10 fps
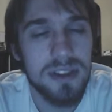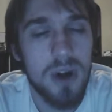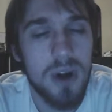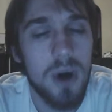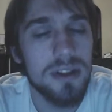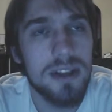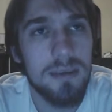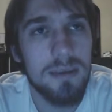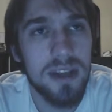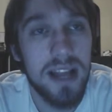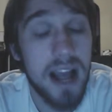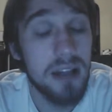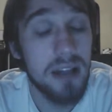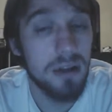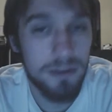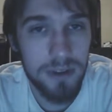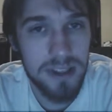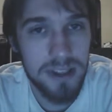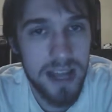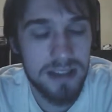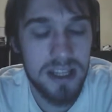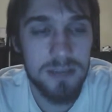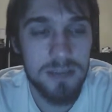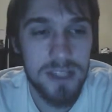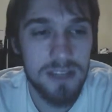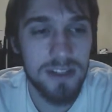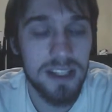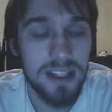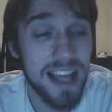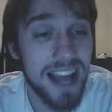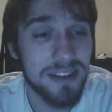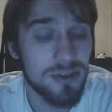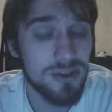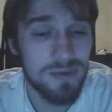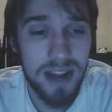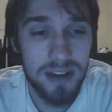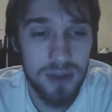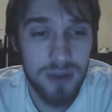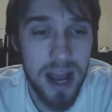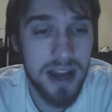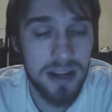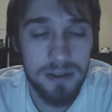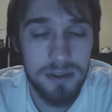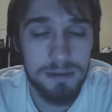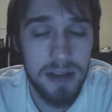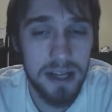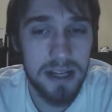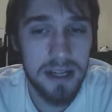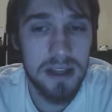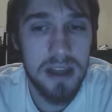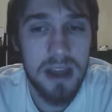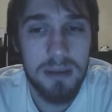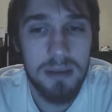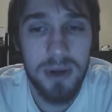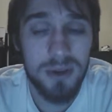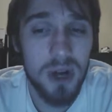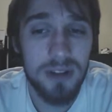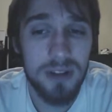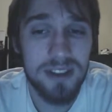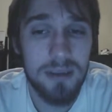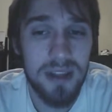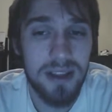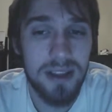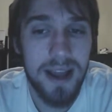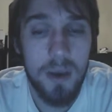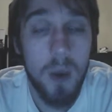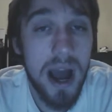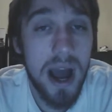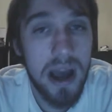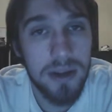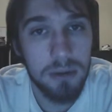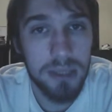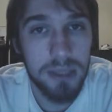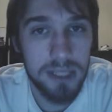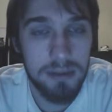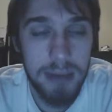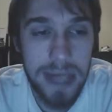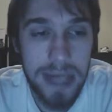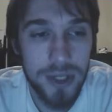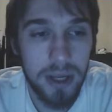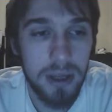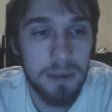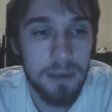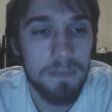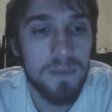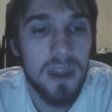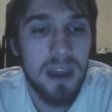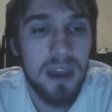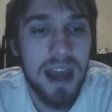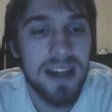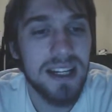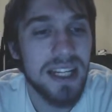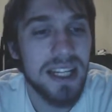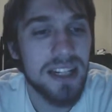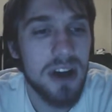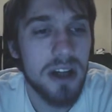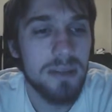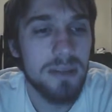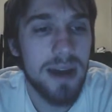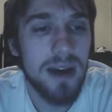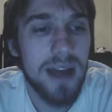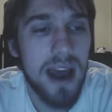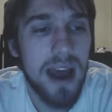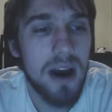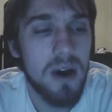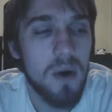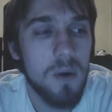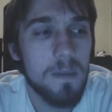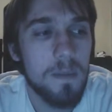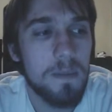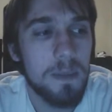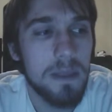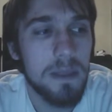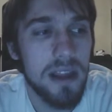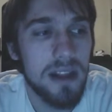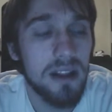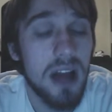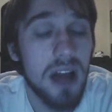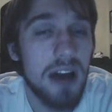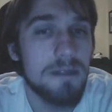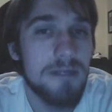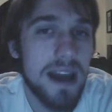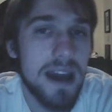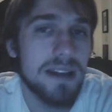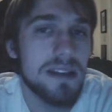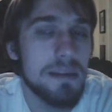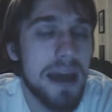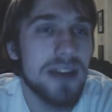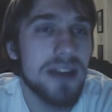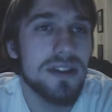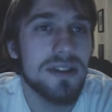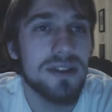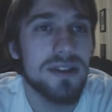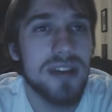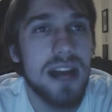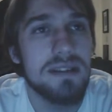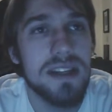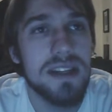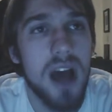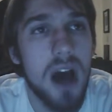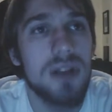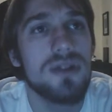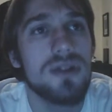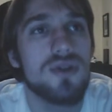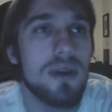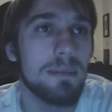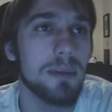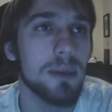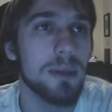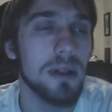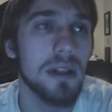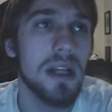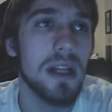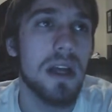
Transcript: called something like I looked for this essay specifically. I I tried, I couldn't find it, but it was called something like Why I Don't Believe in Magic. And in it, he talked about how in a lot of fantasy, magic is just kind of this untrumpable